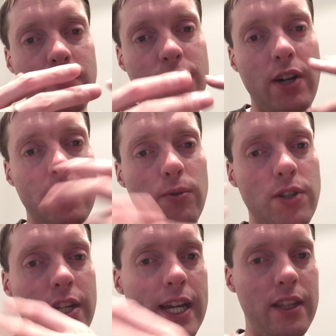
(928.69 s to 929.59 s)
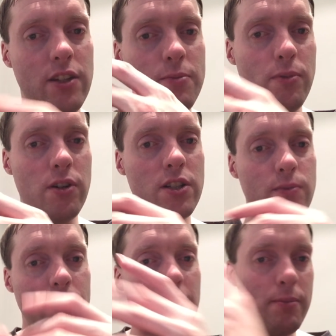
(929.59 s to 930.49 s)
try and alternate those books
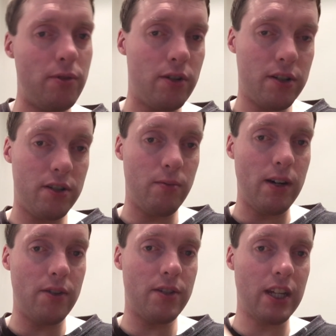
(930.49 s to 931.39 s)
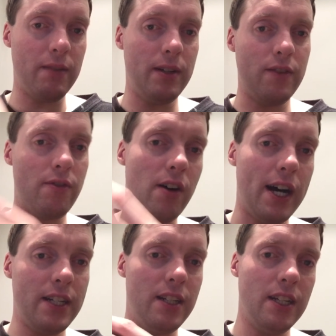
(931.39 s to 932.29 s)
with other books as well to give me a
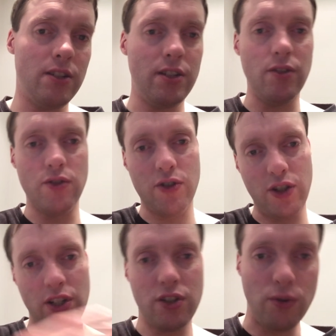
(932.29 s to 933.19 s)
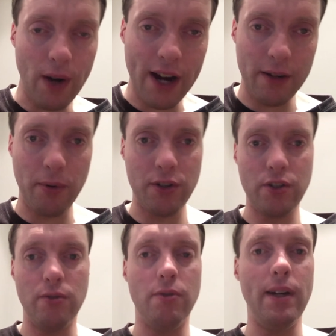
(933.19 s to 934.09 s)
variety, so it's not just all Harry
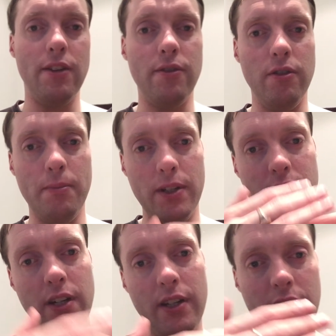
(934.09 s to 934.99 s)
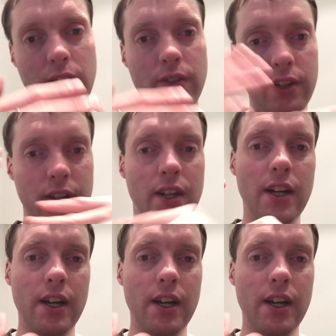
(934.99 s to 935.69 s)
Potter all the way through, but certainly over the